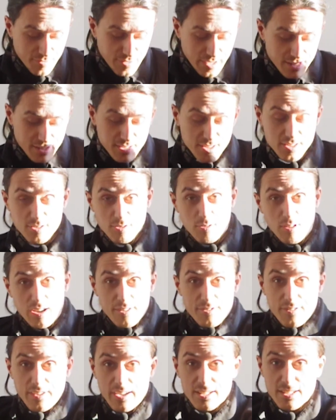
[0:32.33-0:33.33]
vents, quite
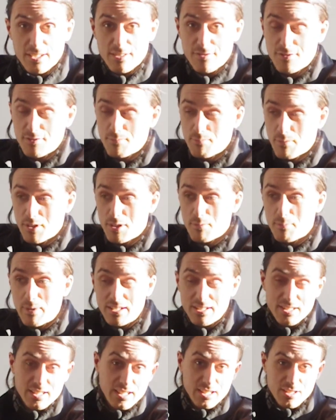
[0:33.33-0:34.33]
effective, but the
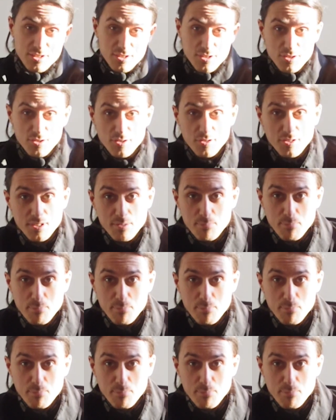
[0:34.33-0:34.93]
best thing is it's got the